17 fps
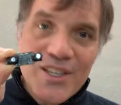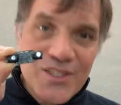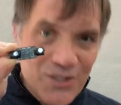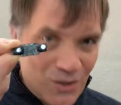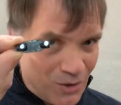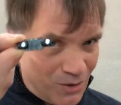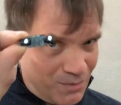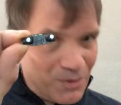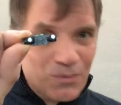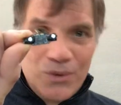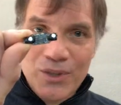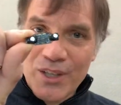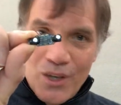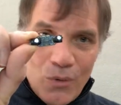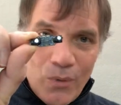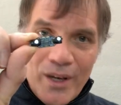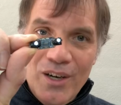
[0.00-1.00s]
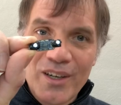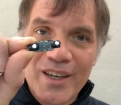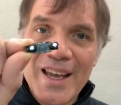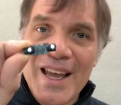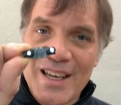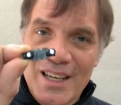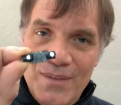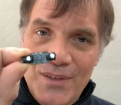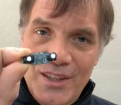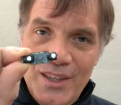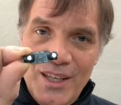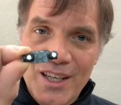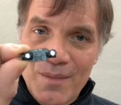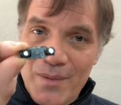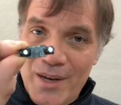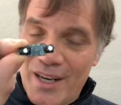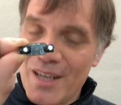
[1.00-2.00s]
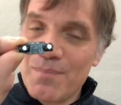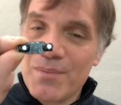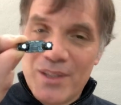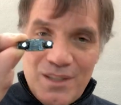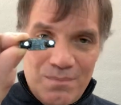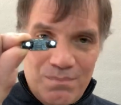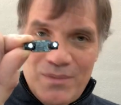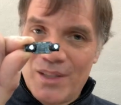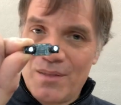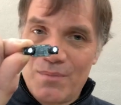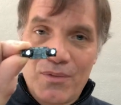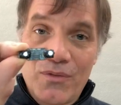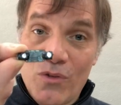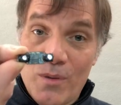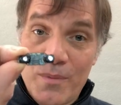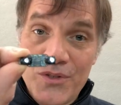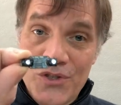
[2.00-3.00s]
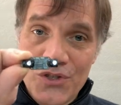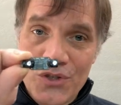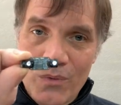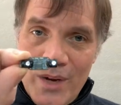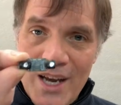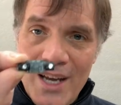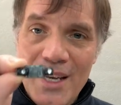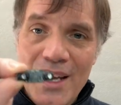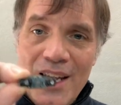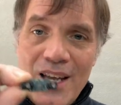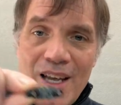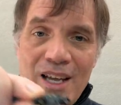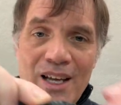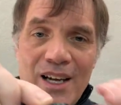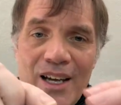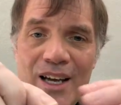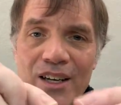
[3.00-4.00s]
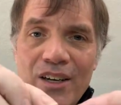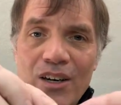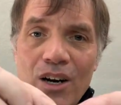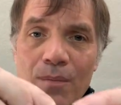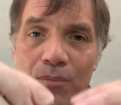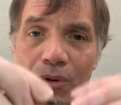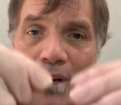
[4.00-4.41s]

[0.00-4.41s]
That's really quite archaic if you think about it, but the performance is great. And an ARM